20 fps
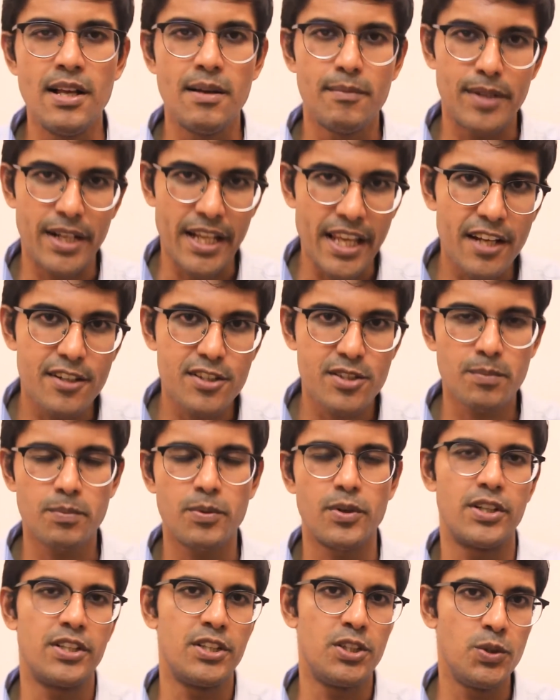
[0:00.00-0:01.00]
But here is the
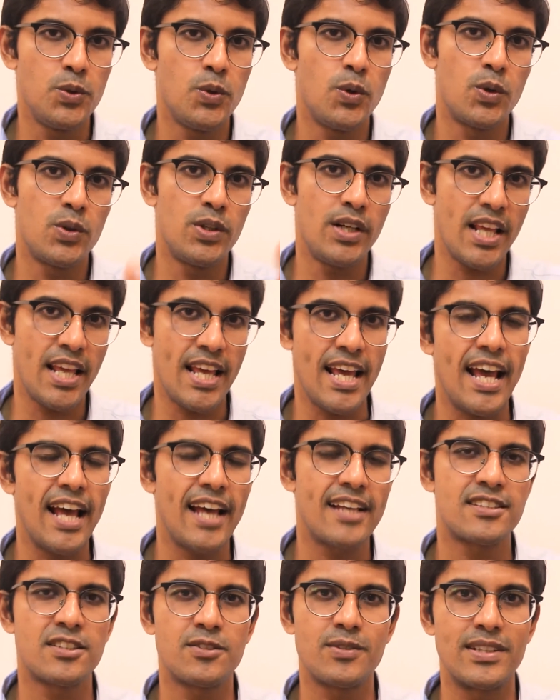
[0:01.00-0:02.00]
point: you already
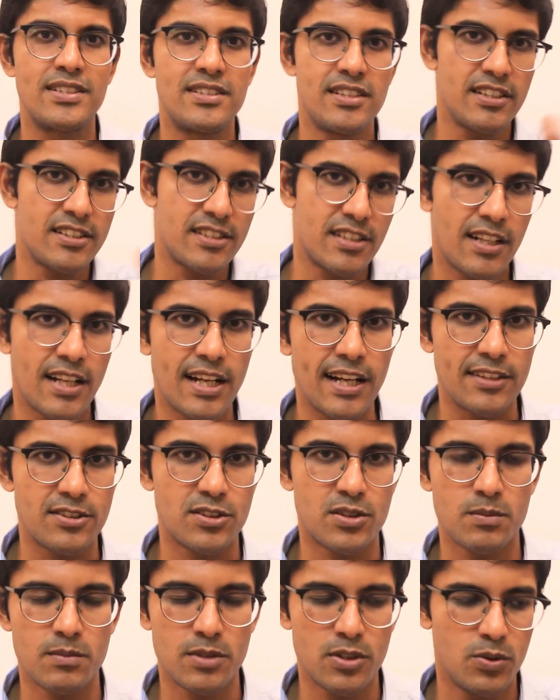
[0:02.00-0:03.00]
have your existing
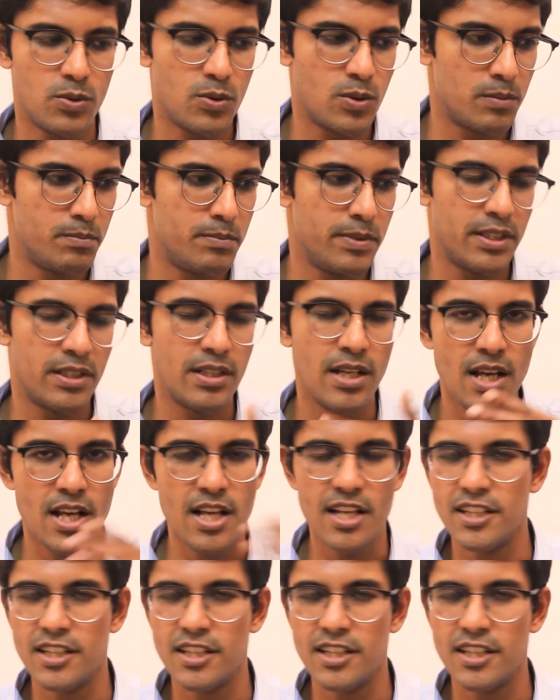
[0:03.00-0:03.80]
customer who have been